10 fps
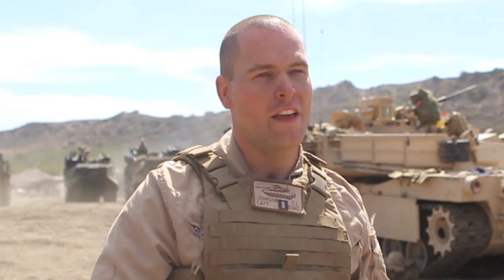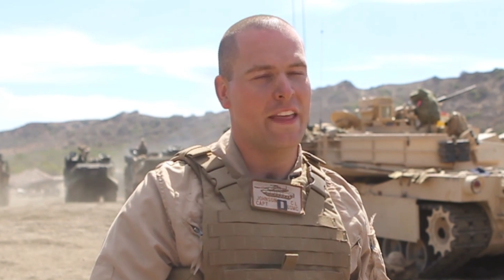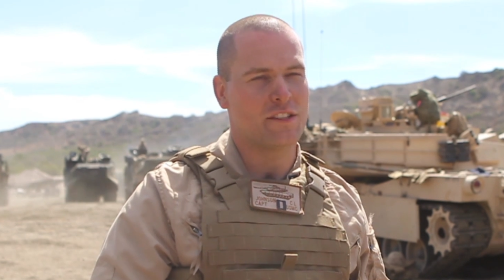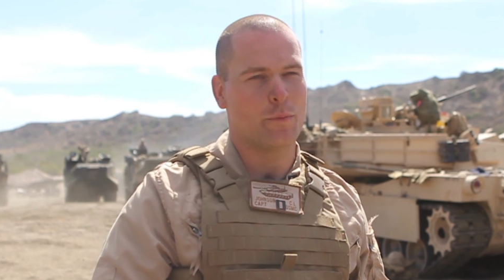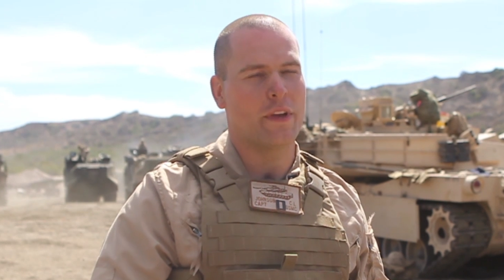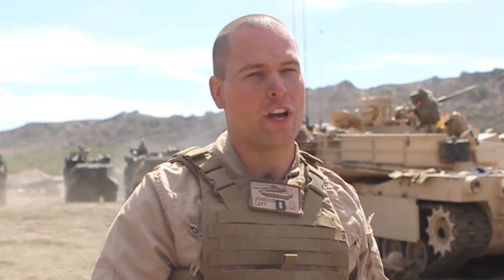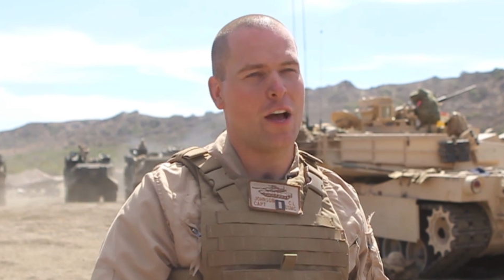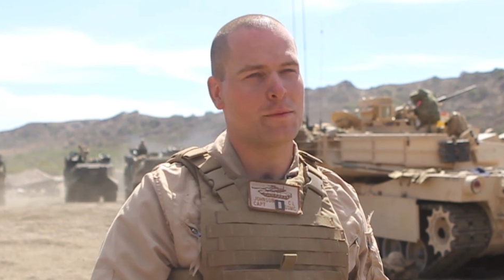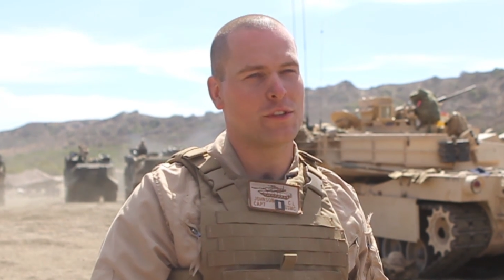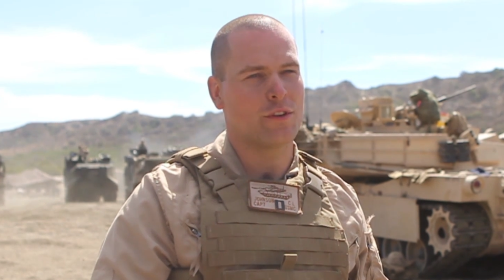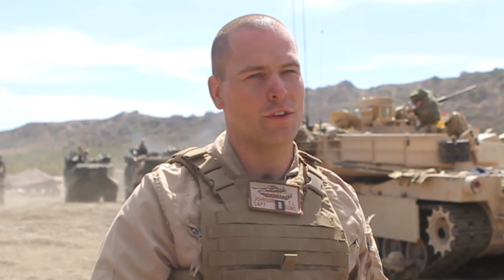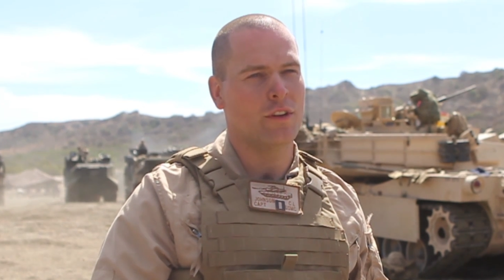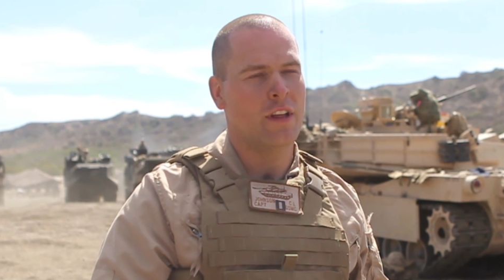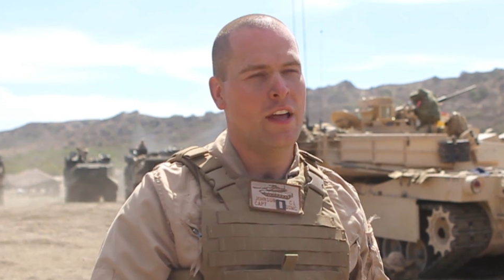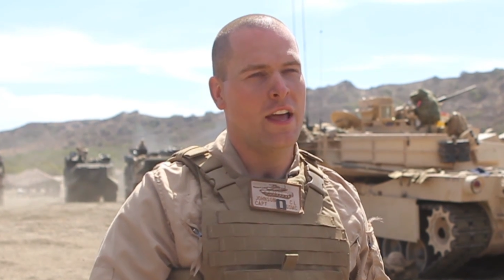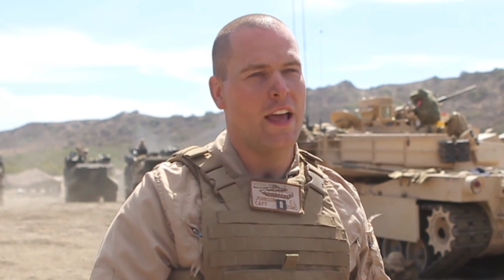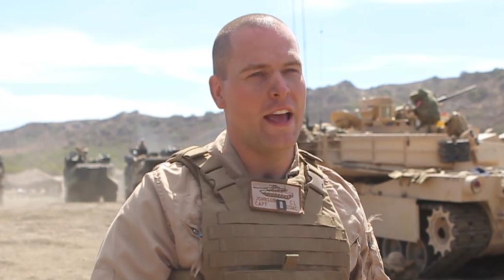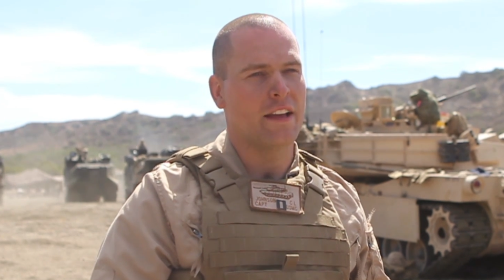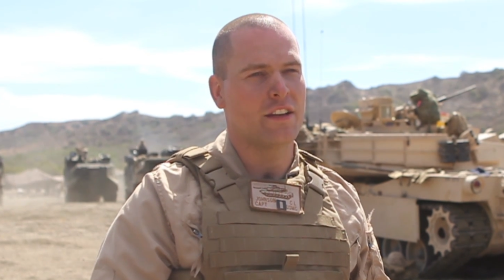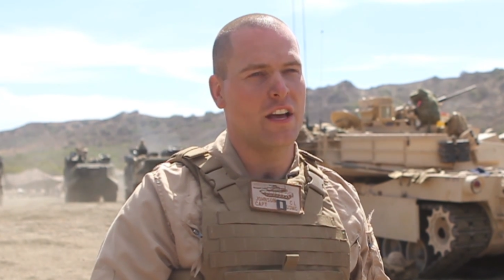That's a big obstacle.
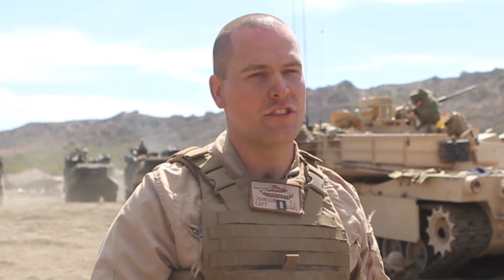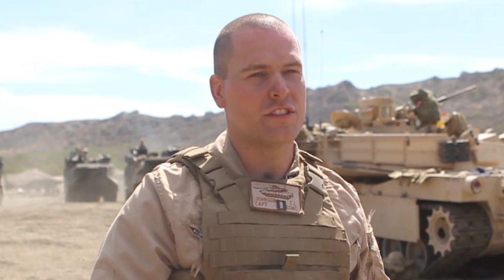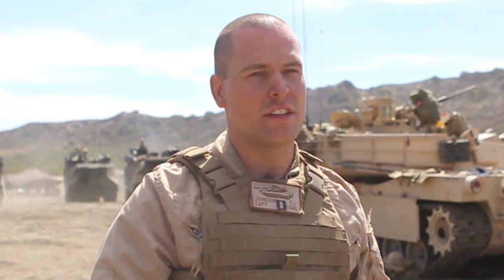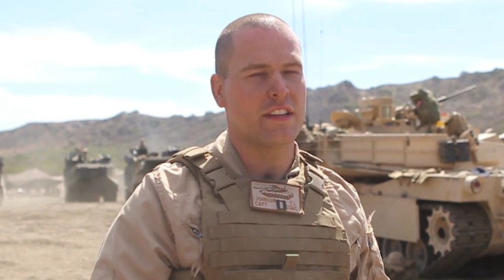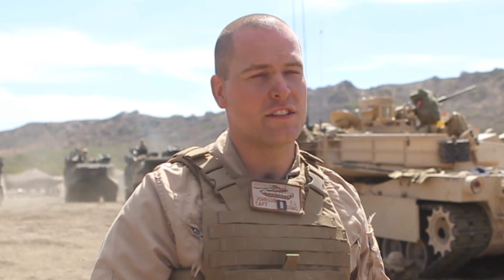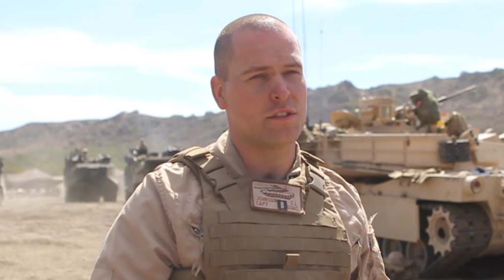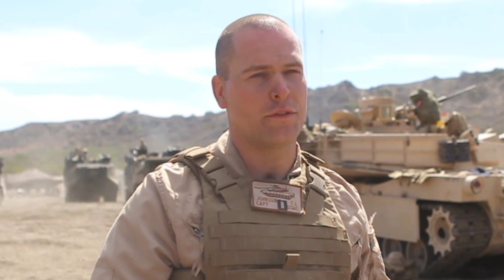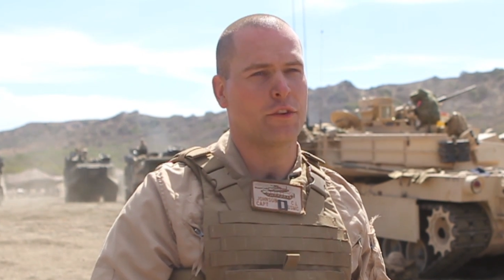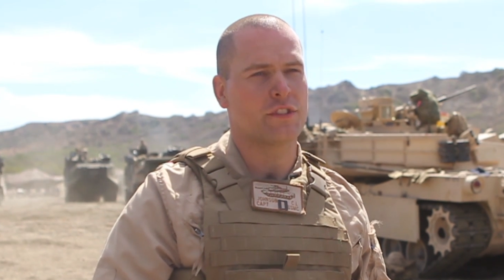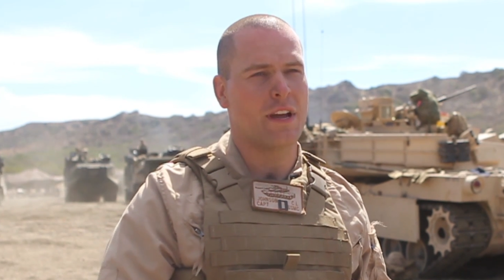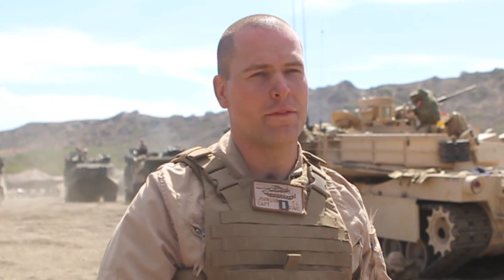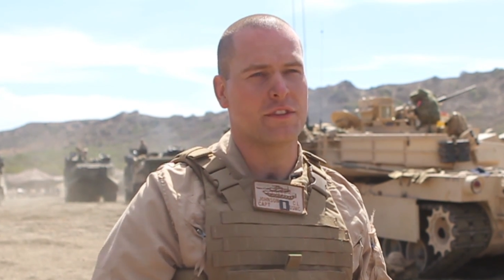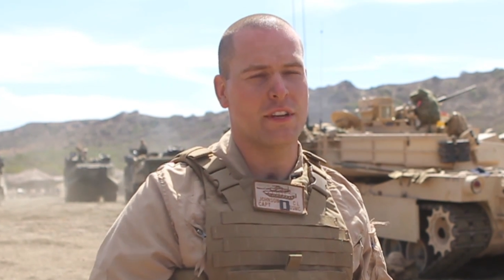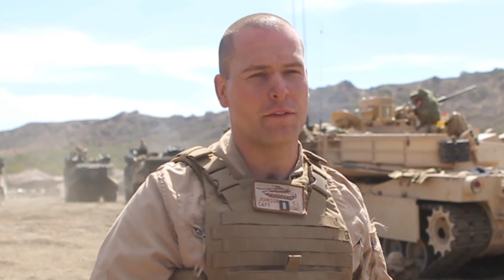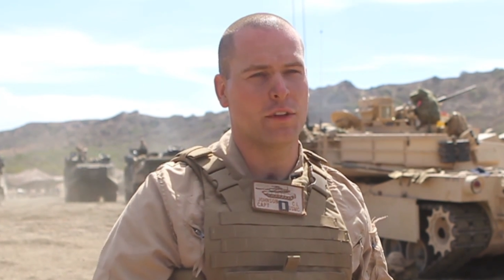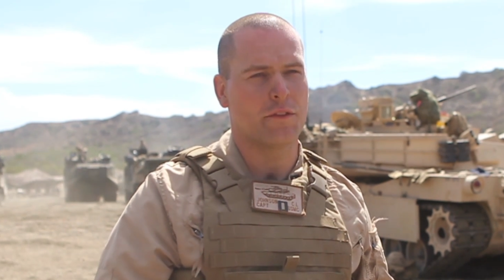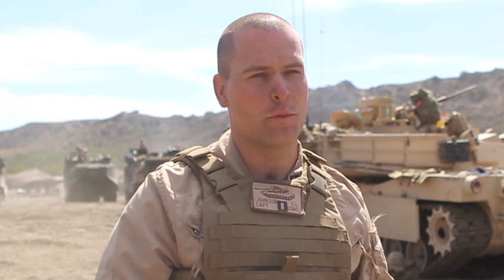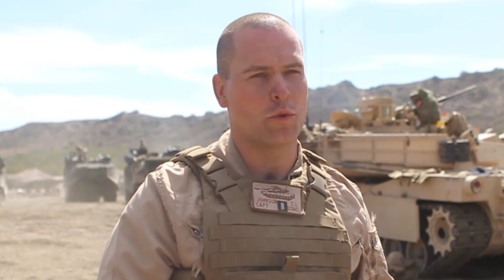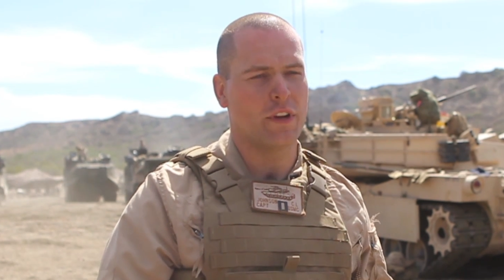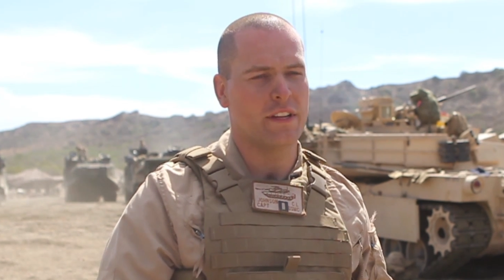And just that this is the first time for several of the
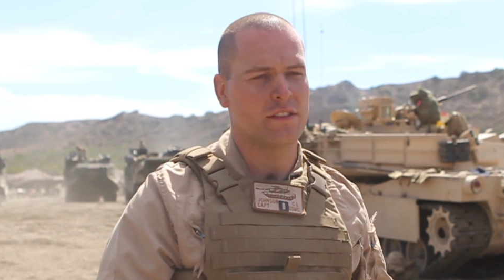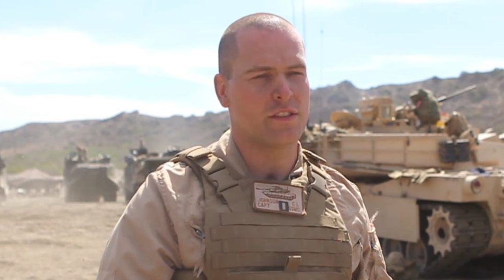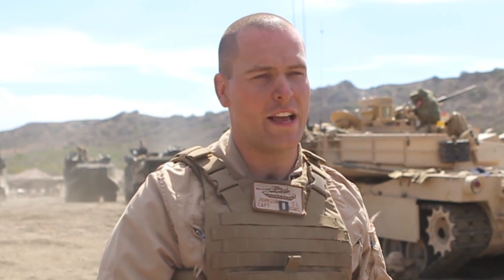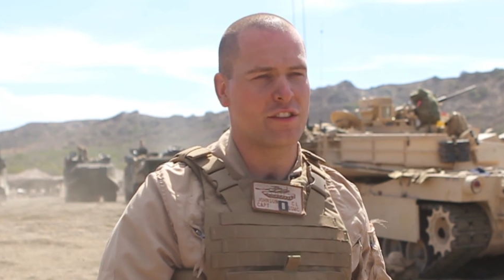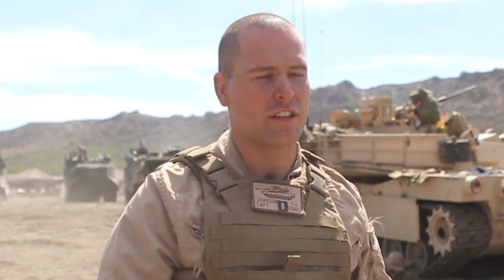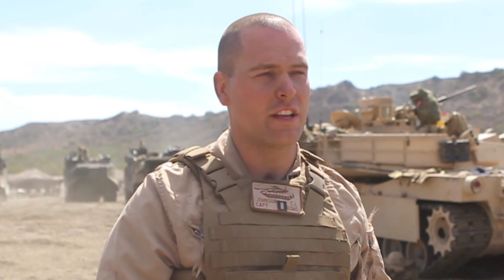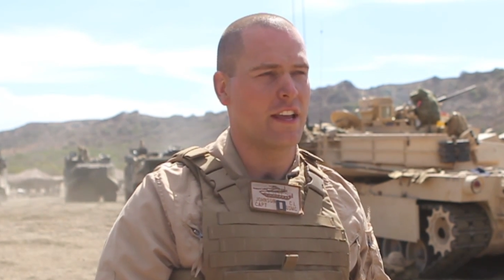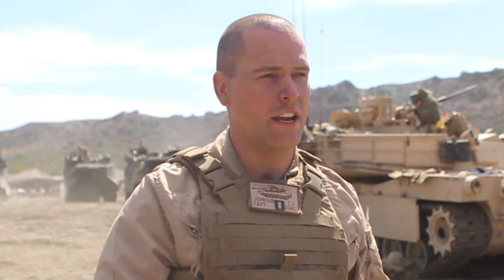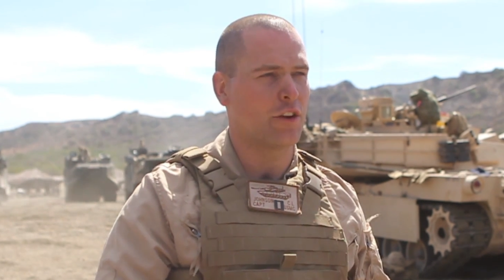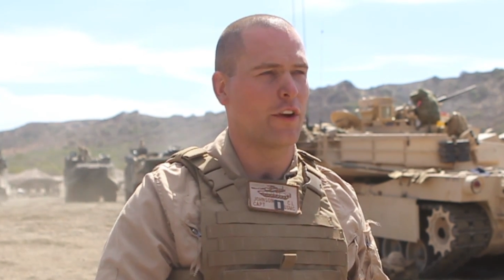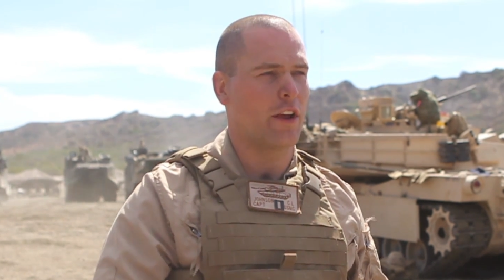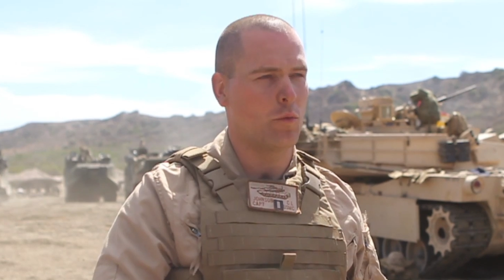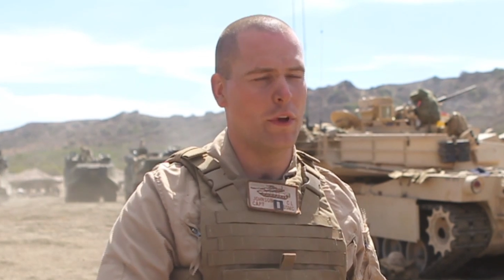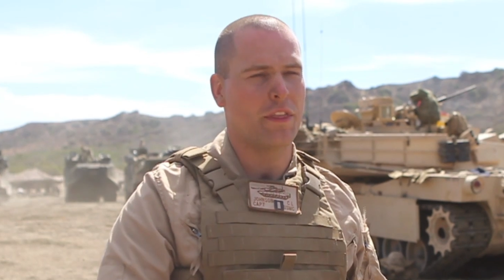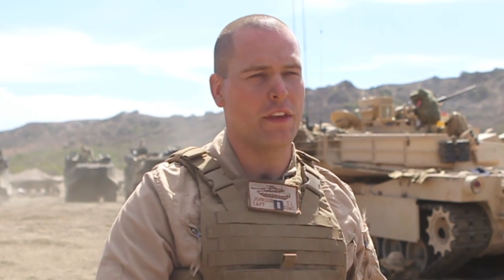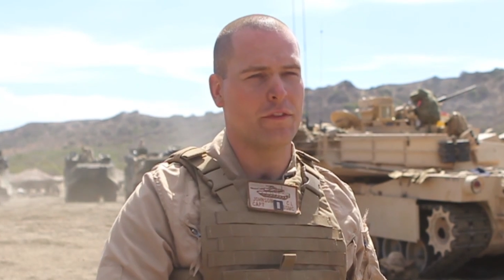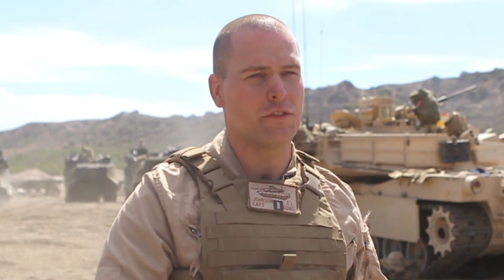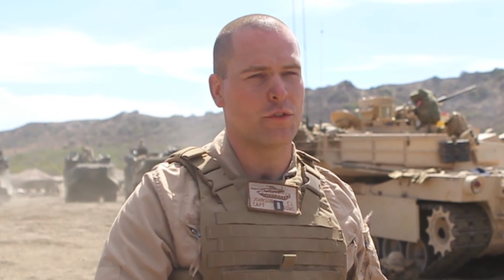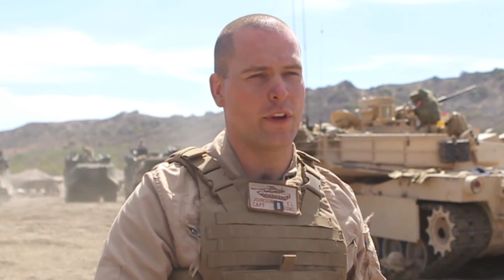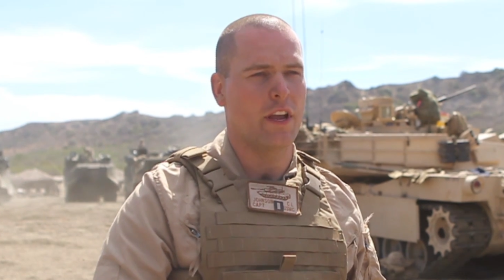Marines to actually integrate with
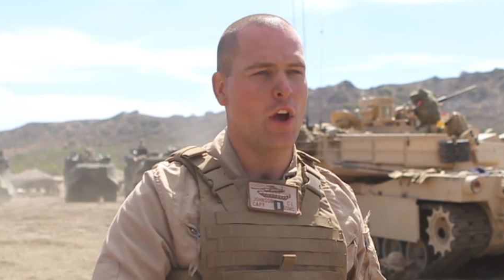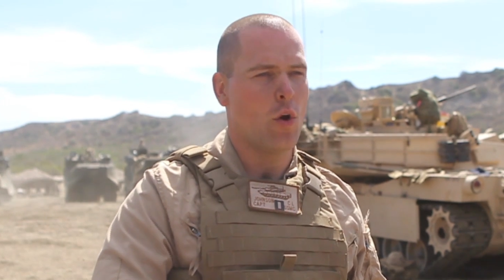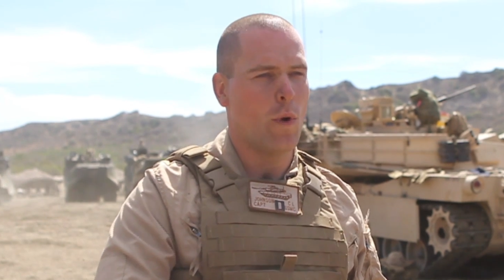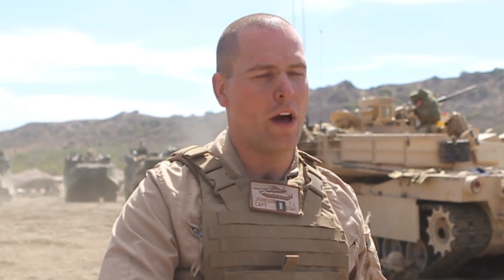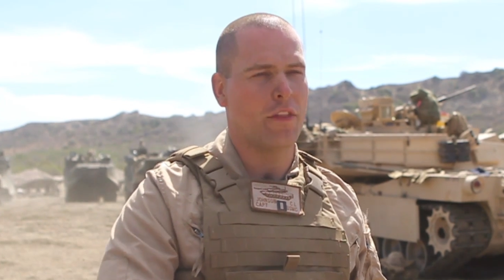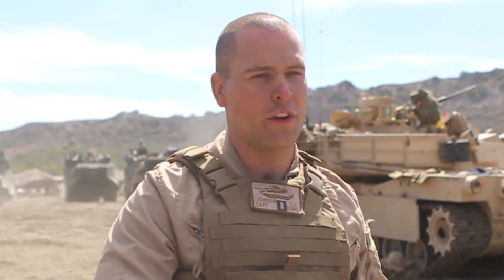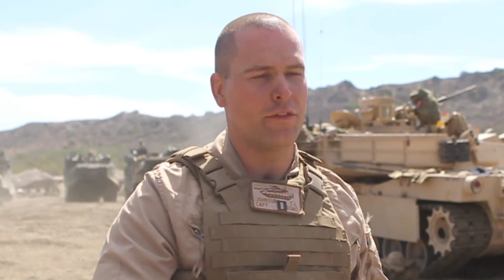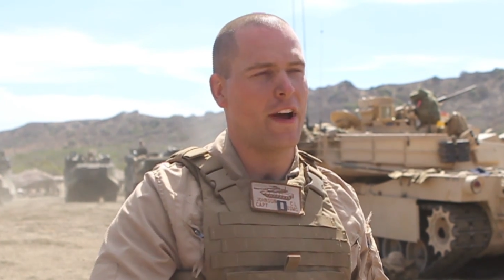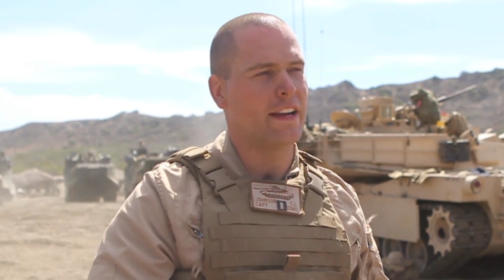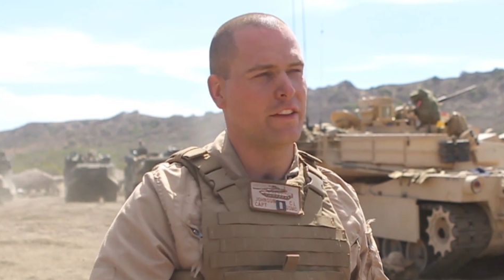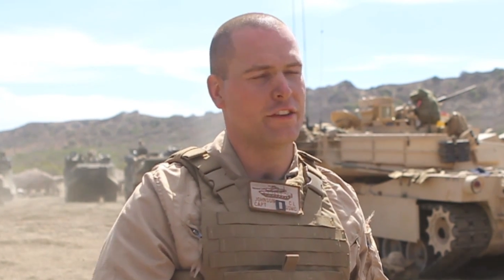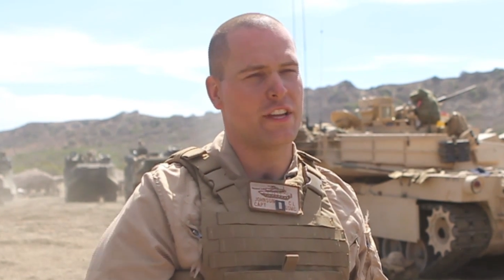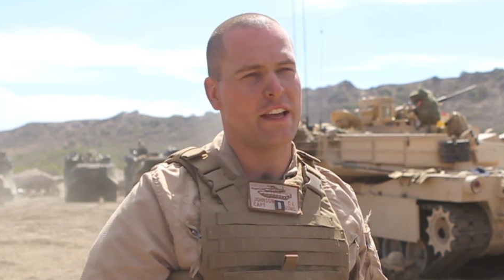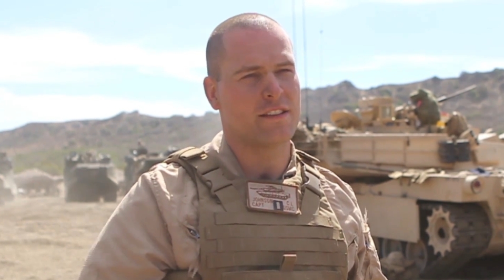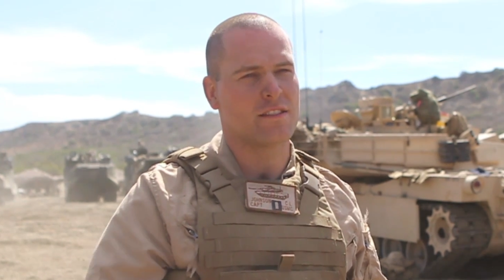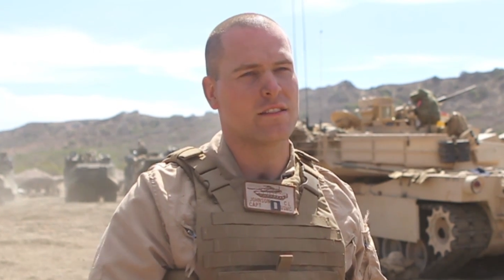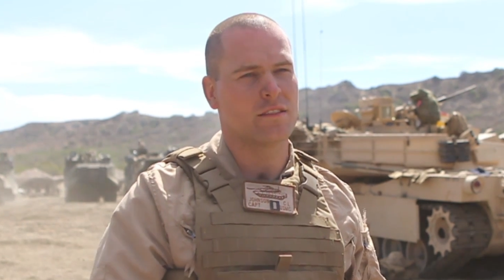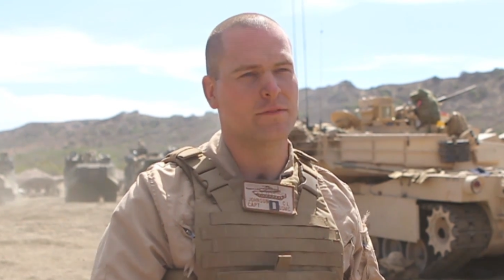infantry while they're fighting their tanks.